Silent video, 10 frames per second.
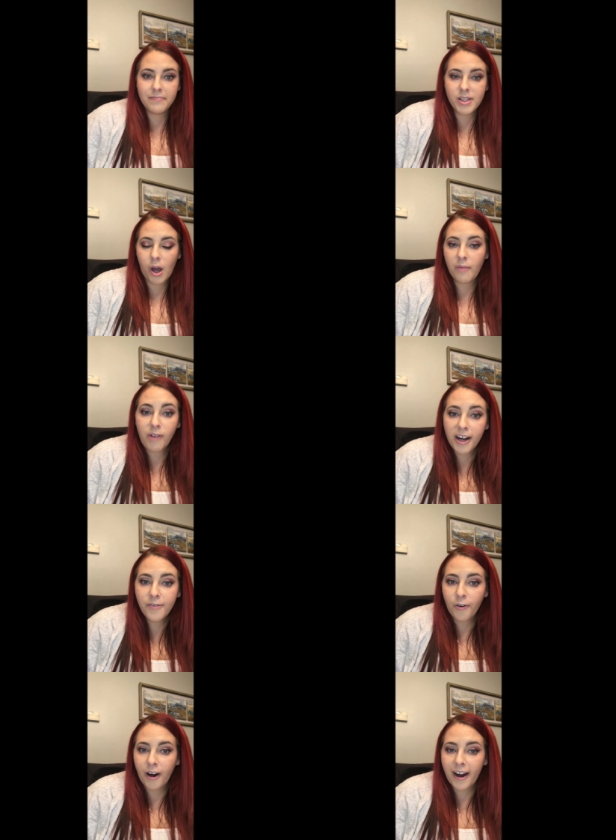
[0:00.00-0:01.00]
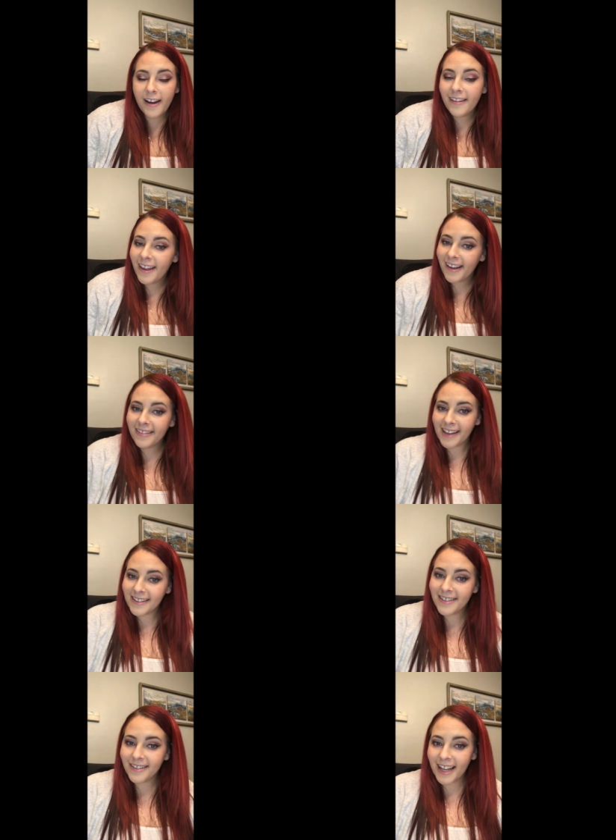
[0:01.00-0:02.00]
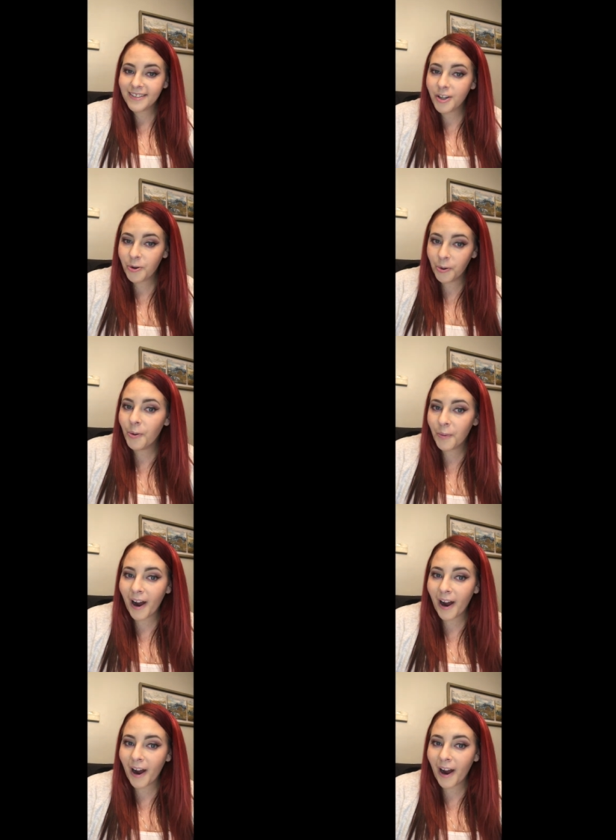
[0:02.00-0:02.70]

so I'm ready for it. Like that's, that's a cool